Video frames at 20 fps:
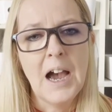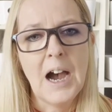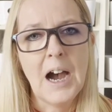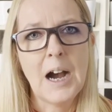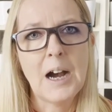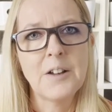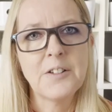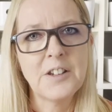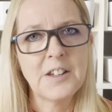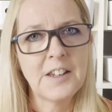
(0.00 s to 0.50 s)

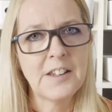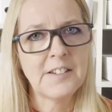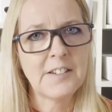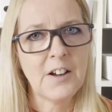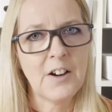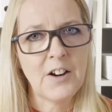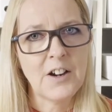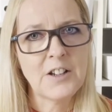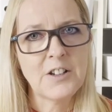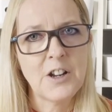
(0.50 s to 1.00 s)
uh, to
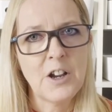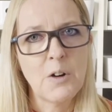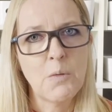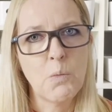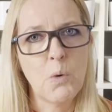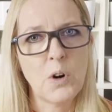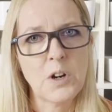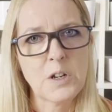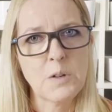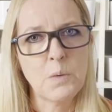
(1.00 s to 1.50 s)
decide
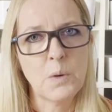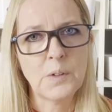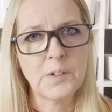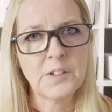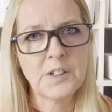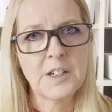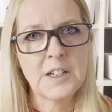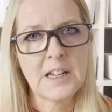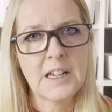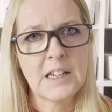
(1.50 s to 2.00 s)
what you want
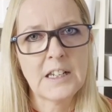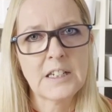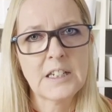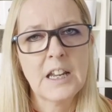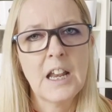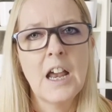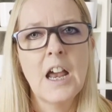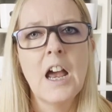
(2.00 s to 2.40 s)
to knit.